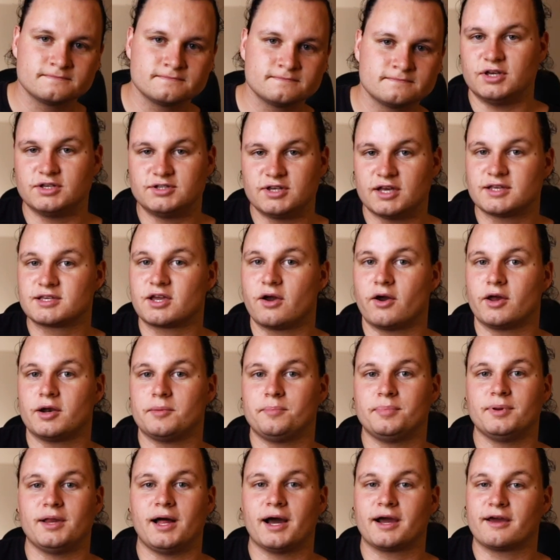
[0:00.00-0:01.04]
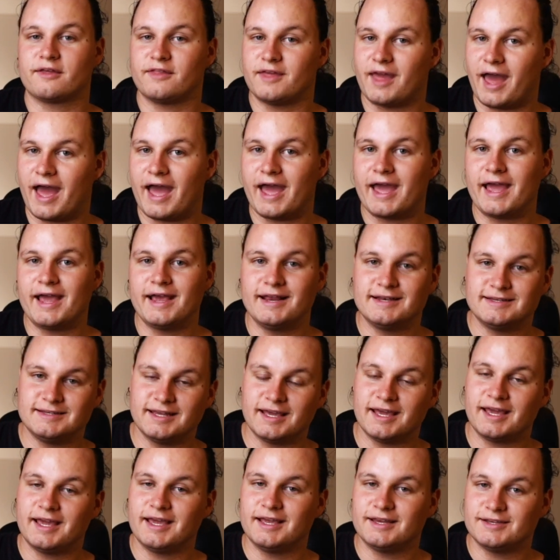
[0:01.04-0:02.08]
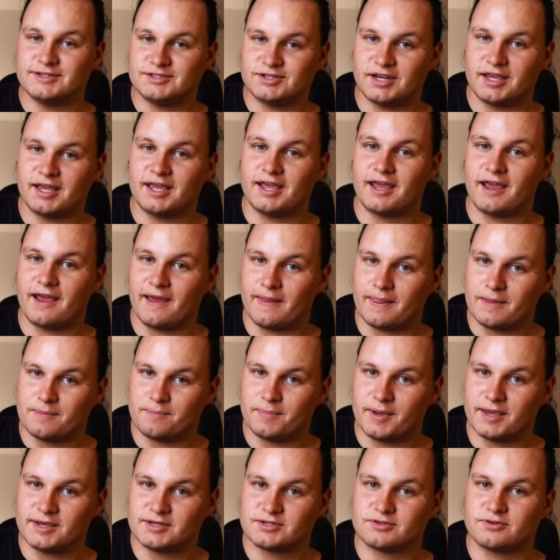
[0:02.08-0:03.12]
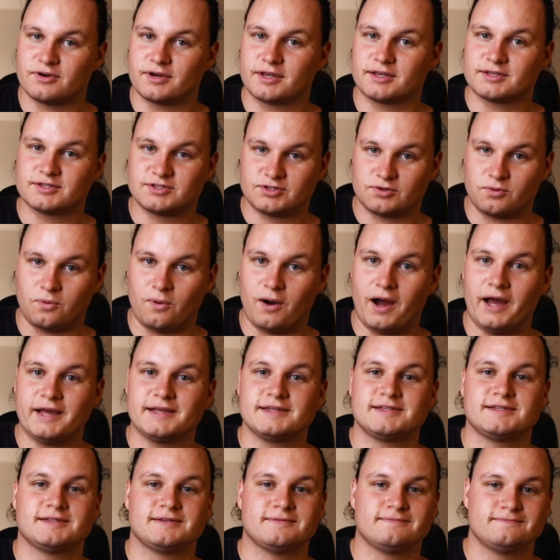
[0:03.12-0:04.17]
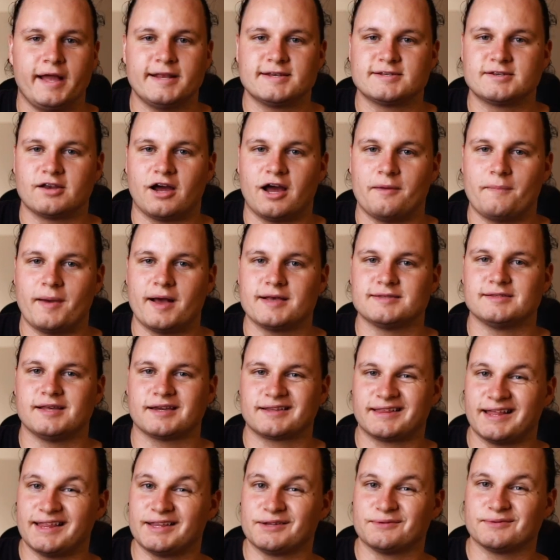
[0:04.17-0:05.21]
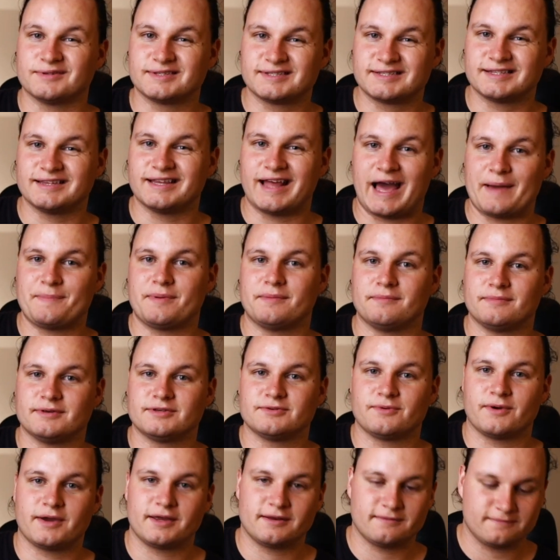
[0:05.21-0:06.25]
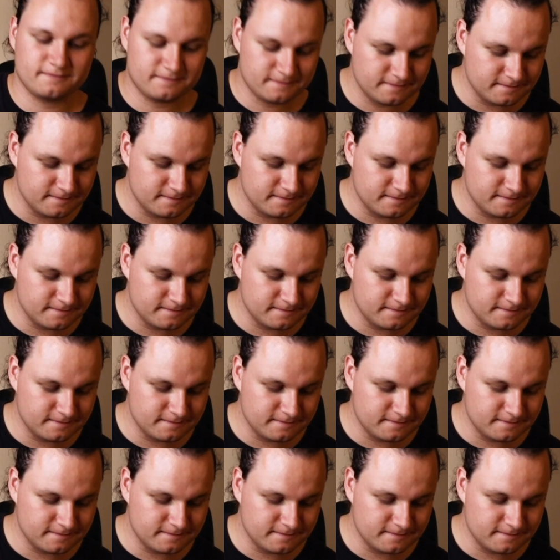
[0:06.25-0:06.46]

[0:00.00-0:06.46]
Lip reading: You're just going to pluck the A, D, G, and the B strings twice. Each time has like that little slap in between.